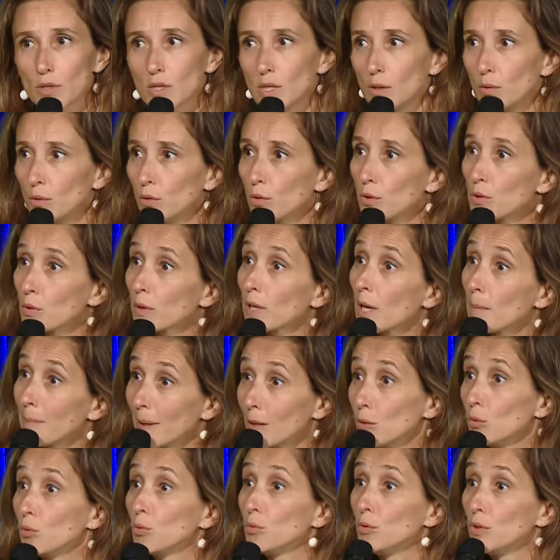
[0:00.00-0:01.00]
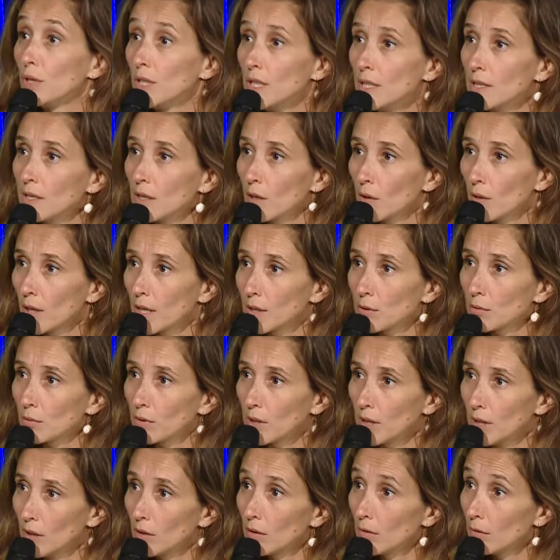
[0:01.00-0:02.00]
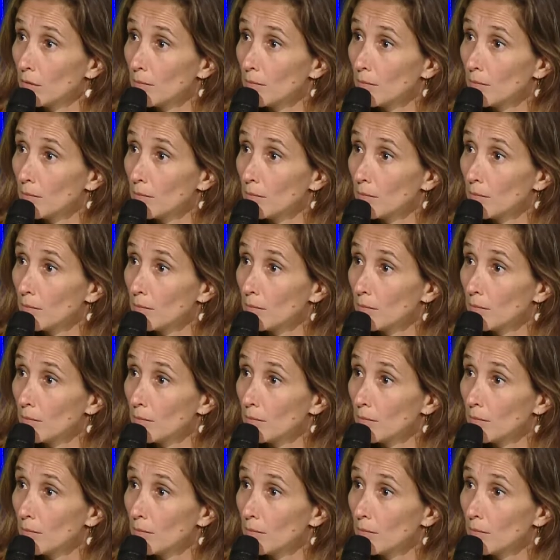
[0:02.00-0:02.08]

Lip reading: and also useful audiences.